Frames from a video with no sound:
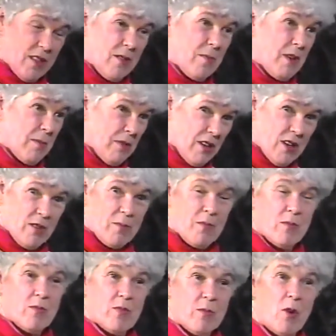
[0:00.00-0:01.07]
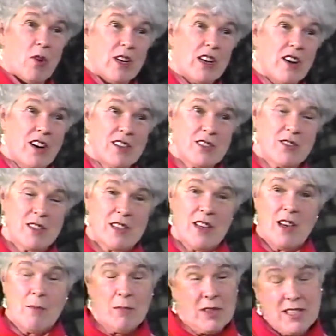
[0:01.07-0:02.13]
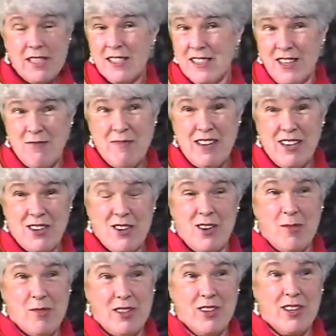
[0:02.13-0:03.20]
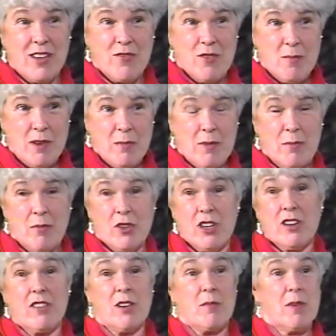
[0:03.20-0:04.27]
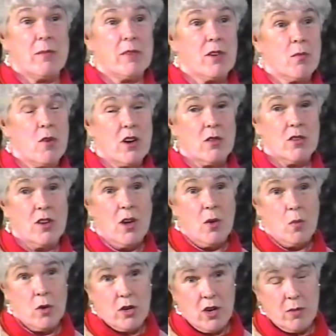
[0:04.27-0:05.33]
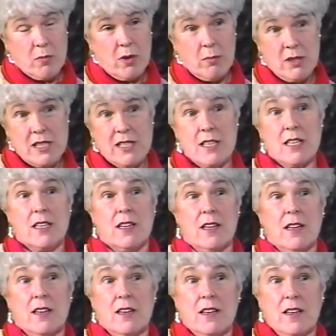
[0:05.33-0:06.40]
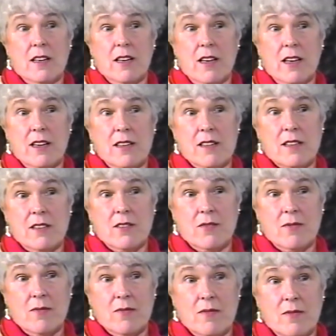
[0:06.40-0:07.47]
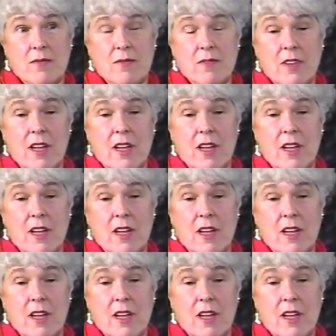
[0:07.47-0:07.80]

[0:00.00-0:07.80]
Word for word: people that are promoting concerts, please give me a call. We're looking for people, particularly people that want to work on publicity. And what's your phone number then?